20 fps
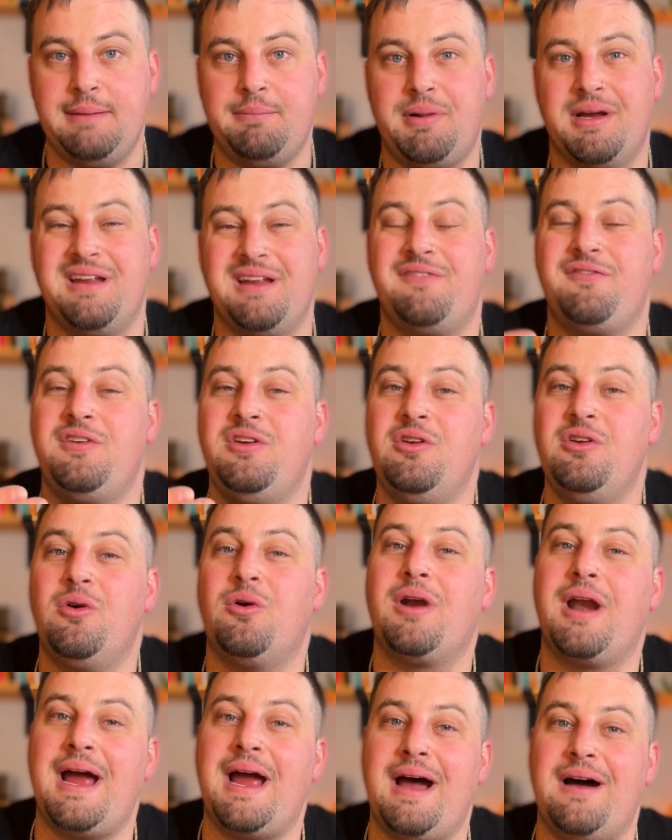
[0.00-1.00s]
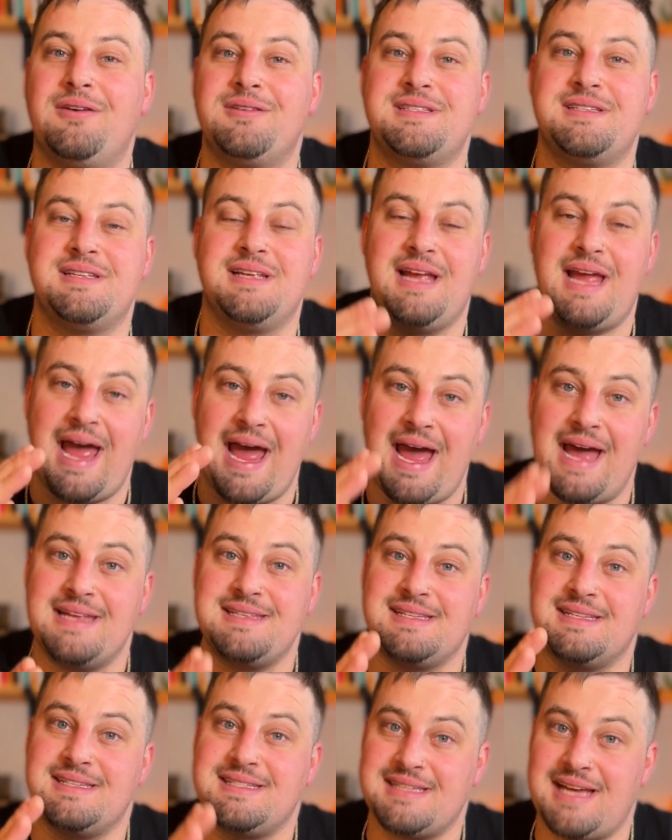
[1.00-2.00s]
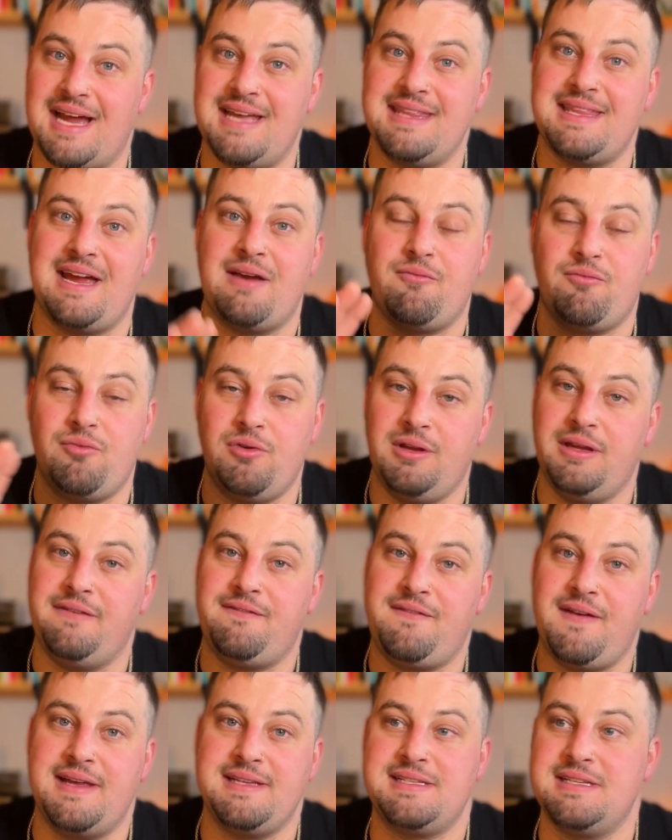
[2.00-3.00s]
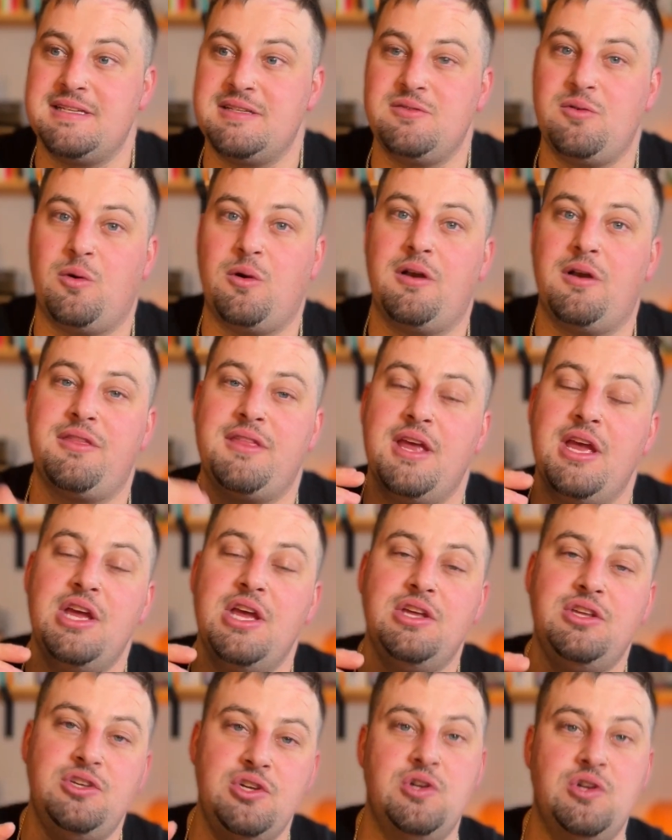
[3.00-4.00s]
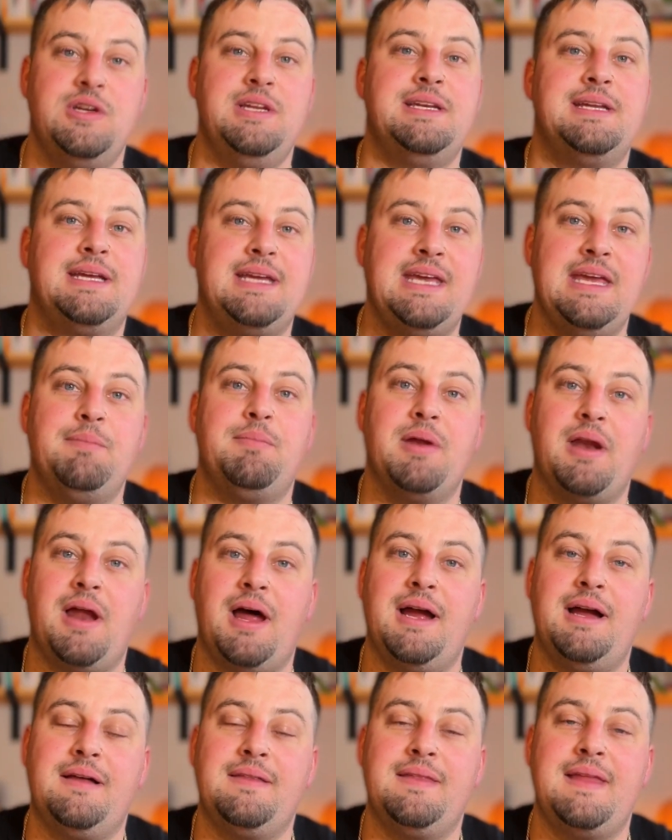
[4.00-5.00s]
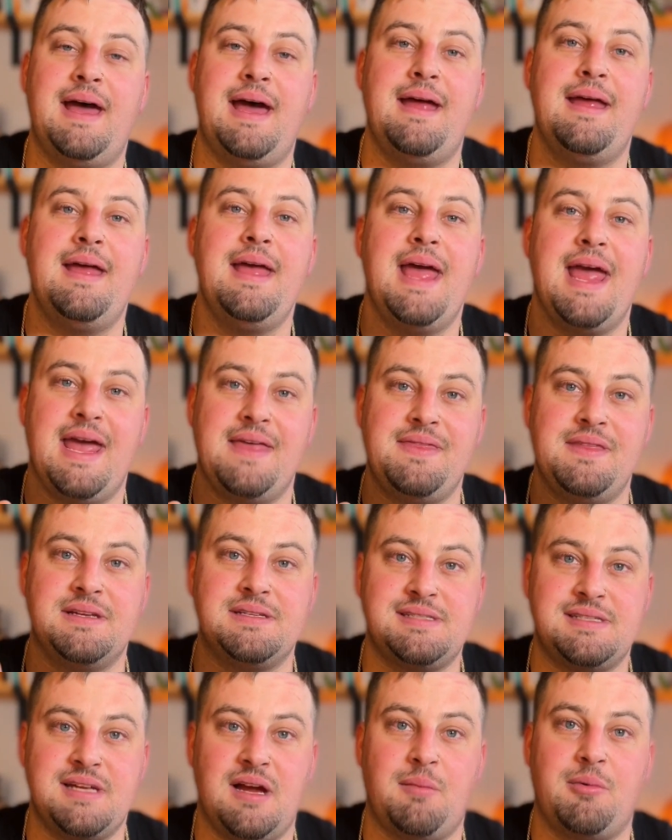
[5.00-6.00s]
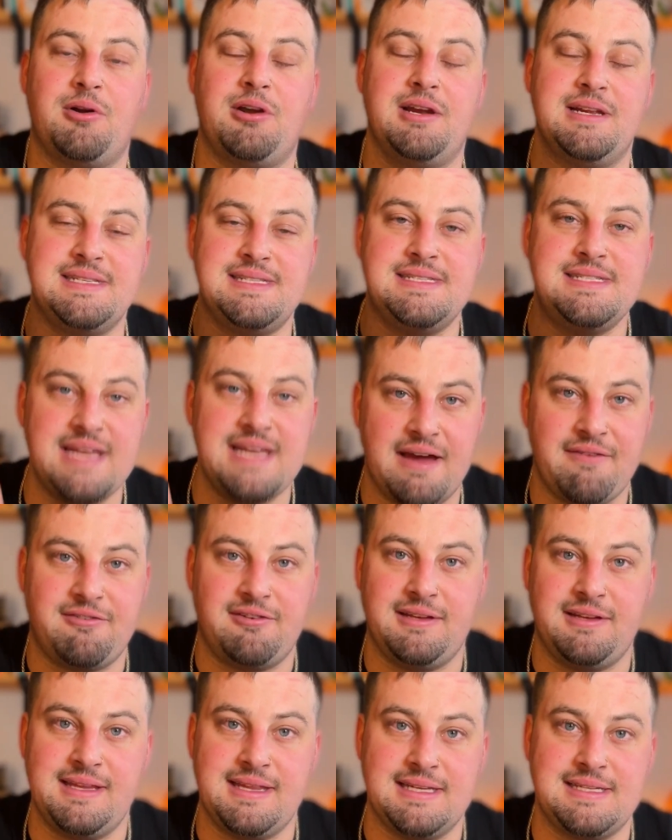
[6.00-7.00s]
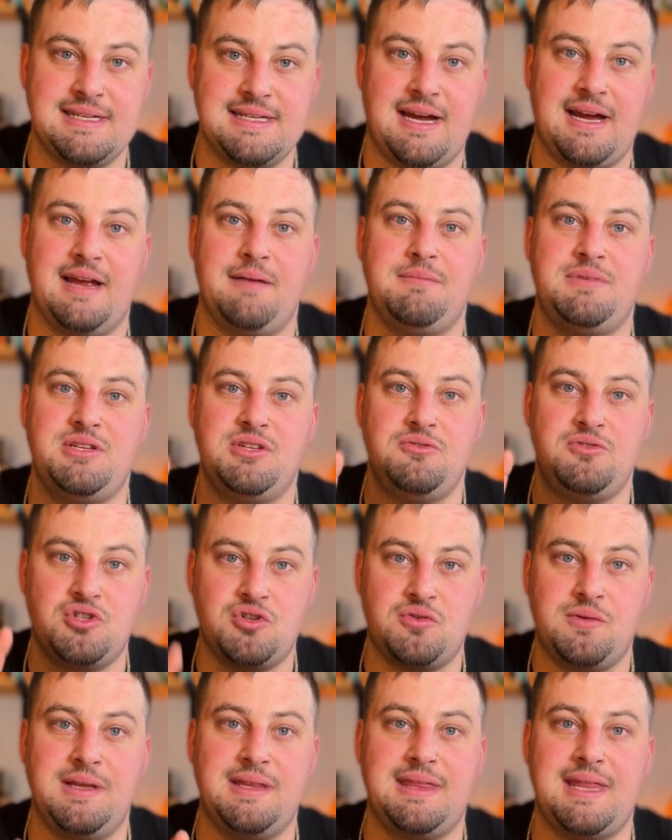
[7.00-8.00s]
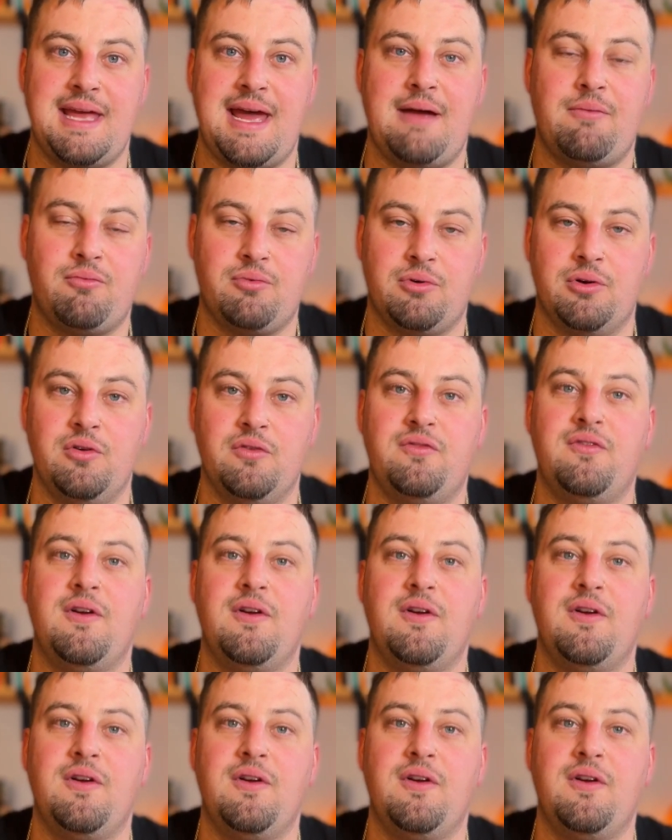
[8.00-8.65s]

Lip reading: But if your house has a side that really faces north, you need to keep an eye on that, and the summer is definitely the time to treat that roof